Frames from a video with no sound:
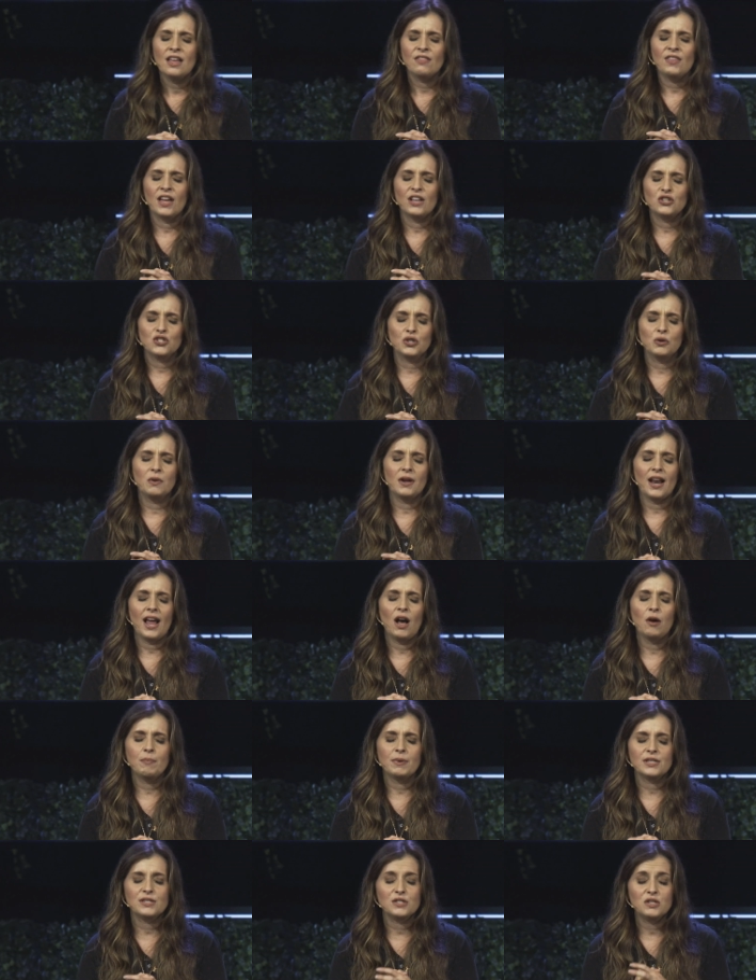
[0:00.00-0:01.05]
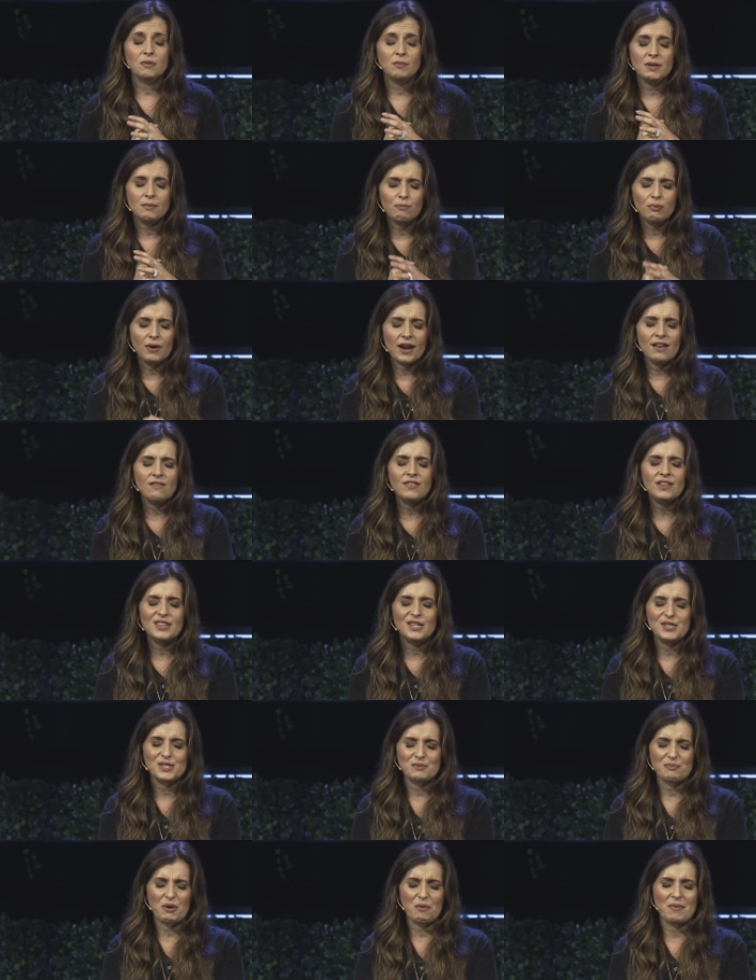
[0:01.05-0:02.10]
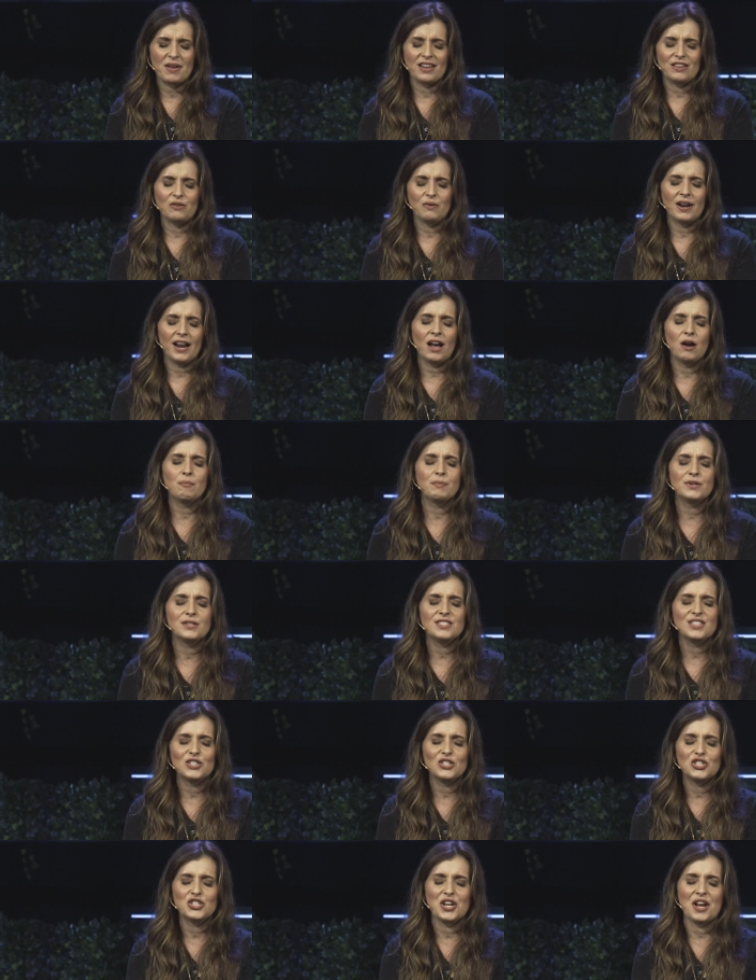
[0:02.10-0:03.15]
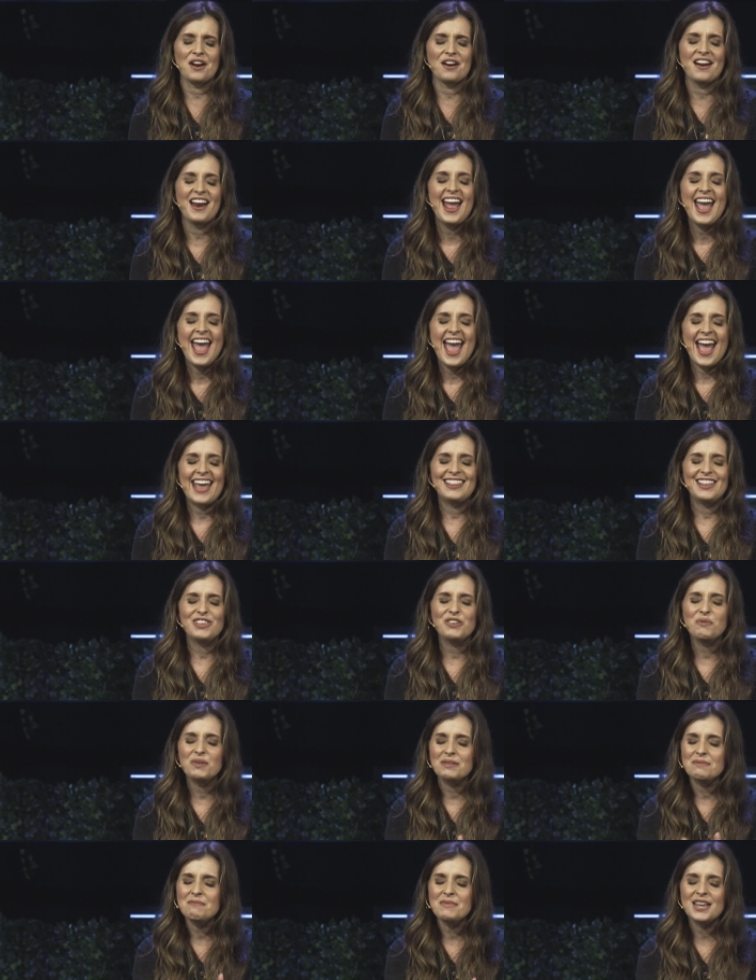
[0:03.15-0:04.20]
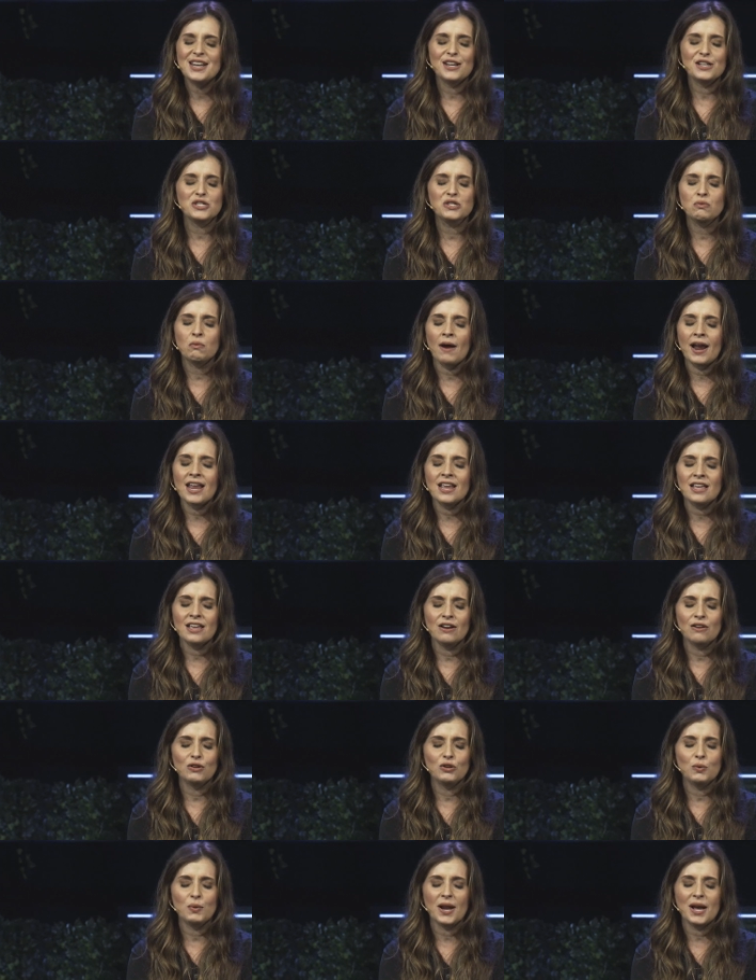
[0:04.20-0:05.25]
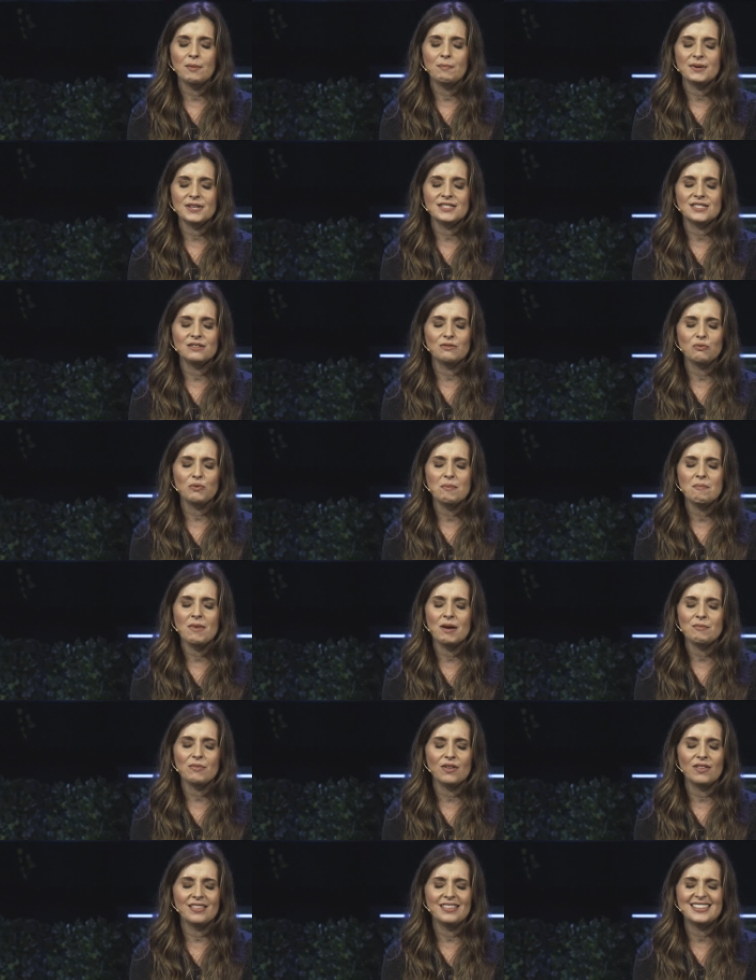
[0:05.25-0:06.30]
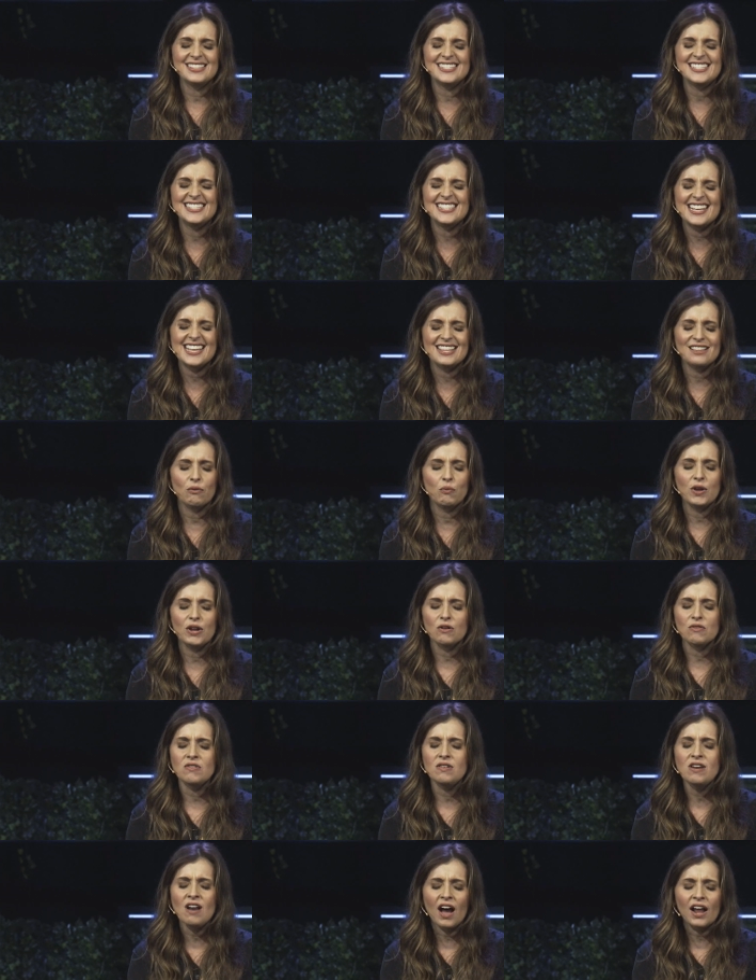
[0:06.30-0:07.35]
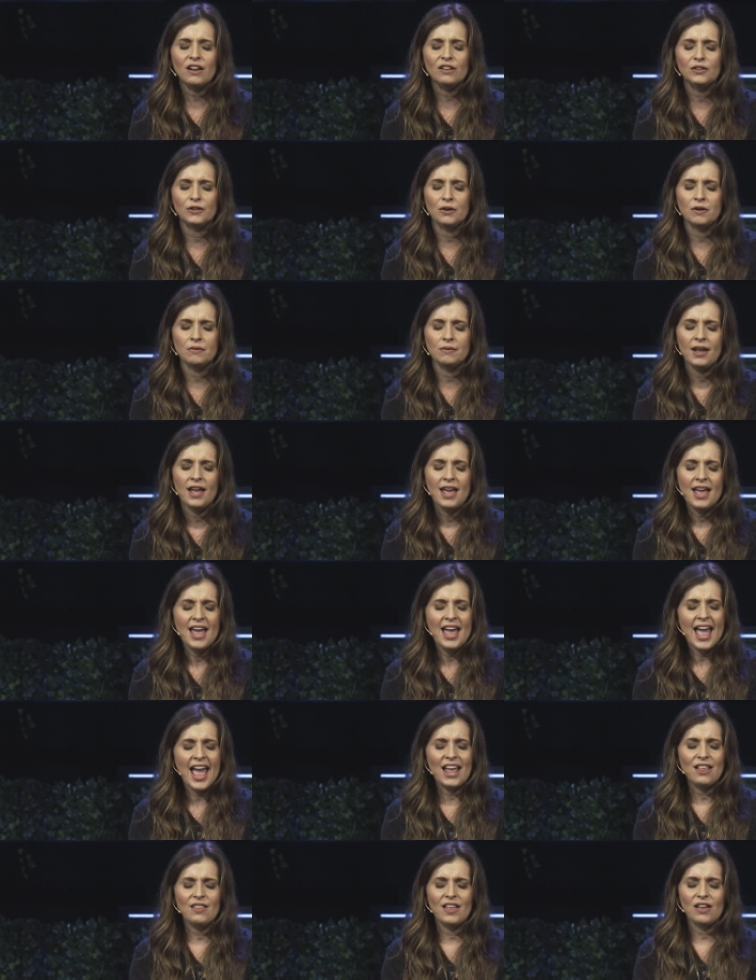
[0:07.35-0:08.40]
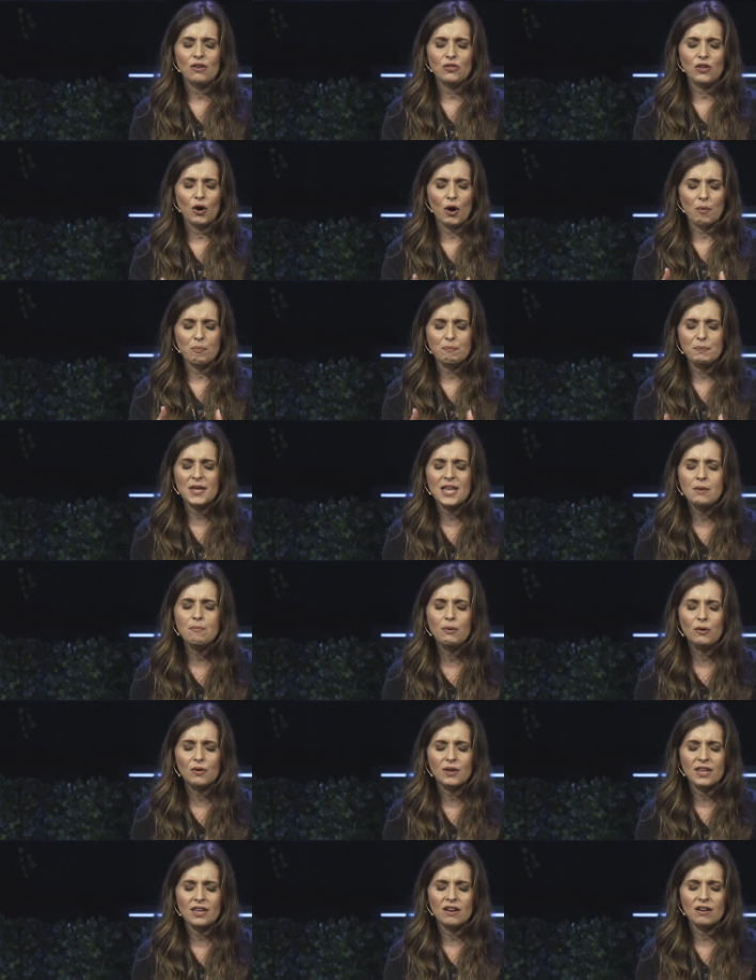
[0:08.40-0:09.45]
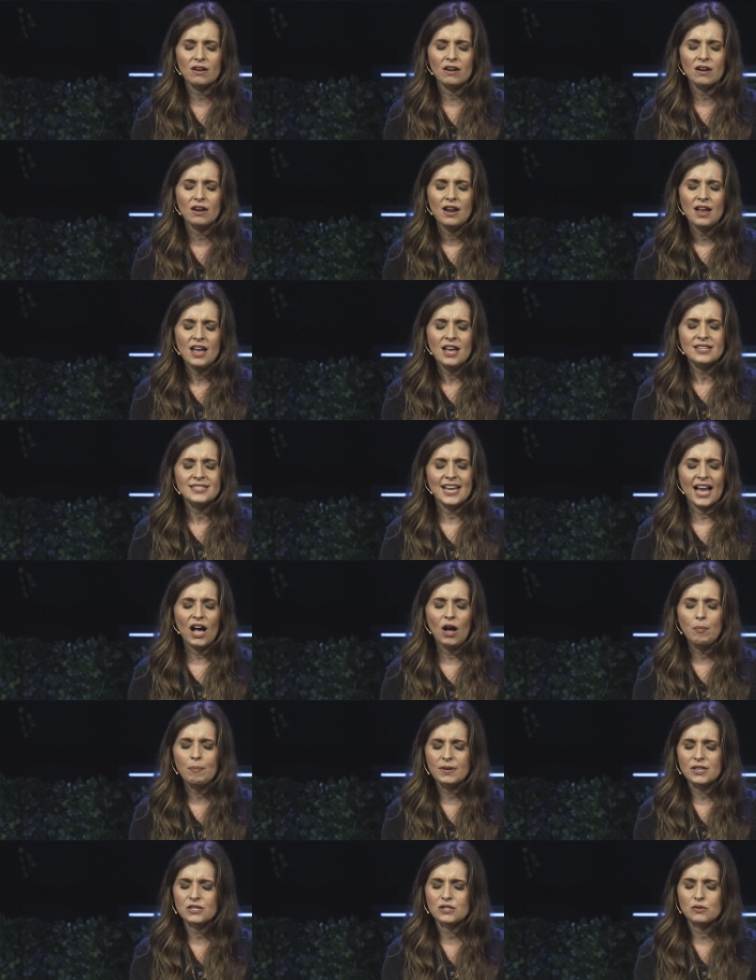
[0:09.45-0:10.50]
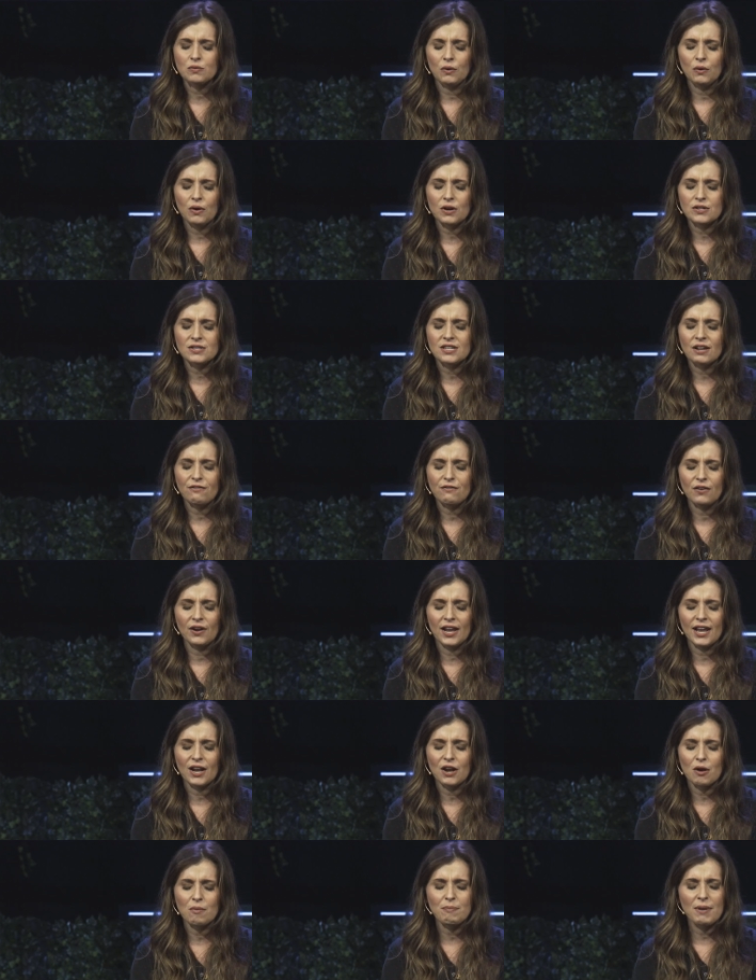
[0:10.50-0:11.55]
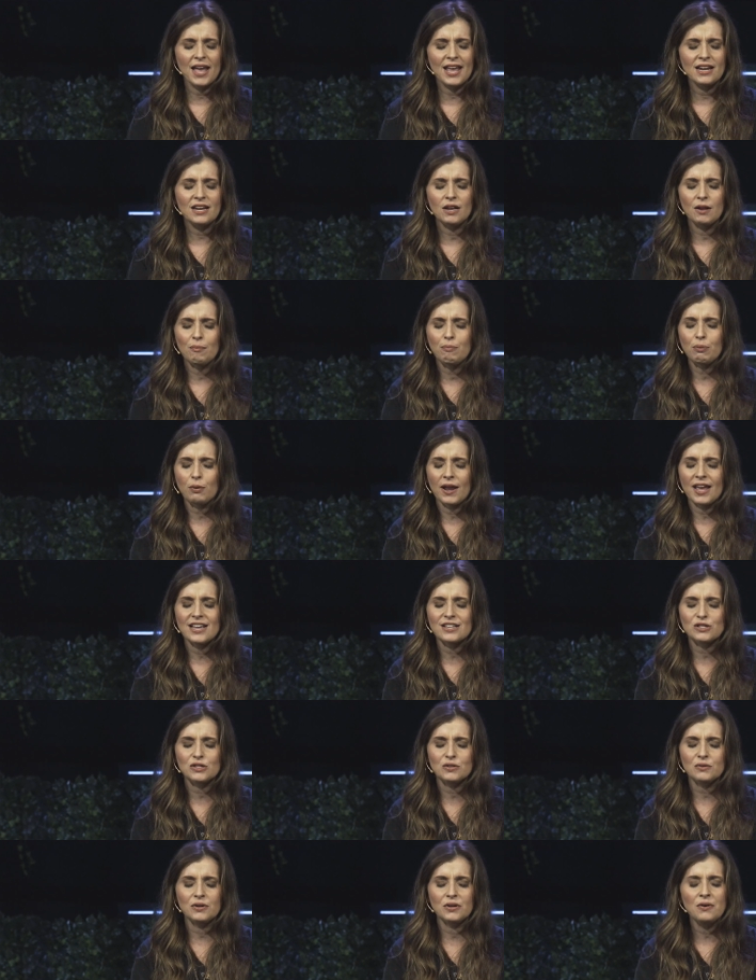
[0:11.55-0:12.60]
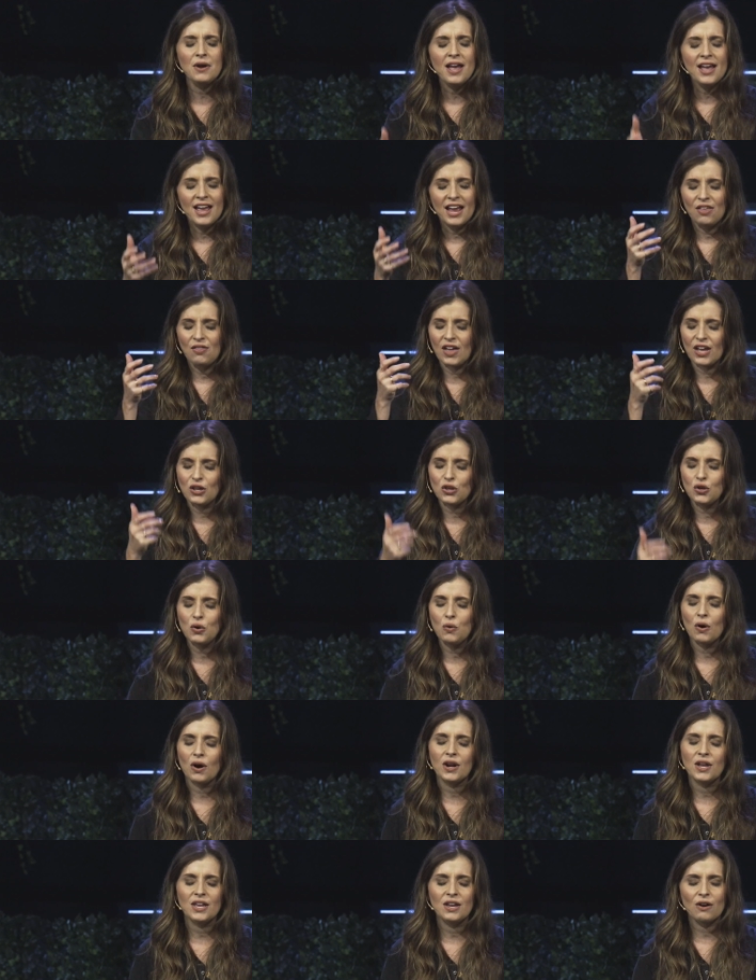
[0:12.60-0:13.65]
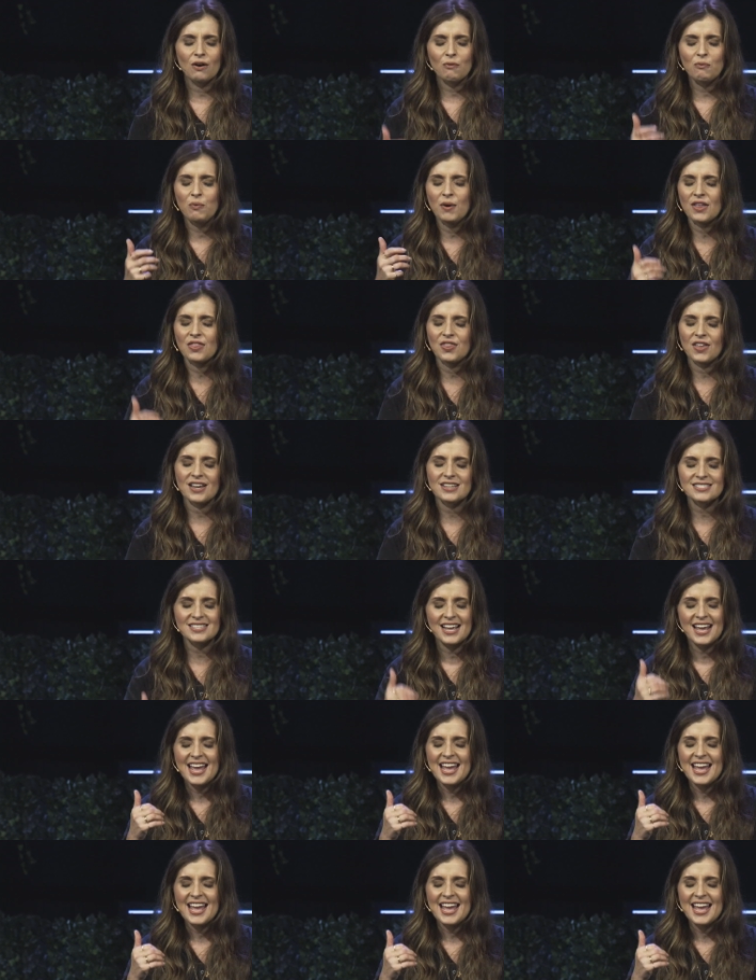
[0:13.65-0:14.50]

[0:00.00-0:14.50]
that you would help us to be brave in this moment and you would help us to share and that you would meet us right here and you would help us to remember and see that we are not alone and that there are people here to help us through our suffering and our pain and to pray us through and that you are here with us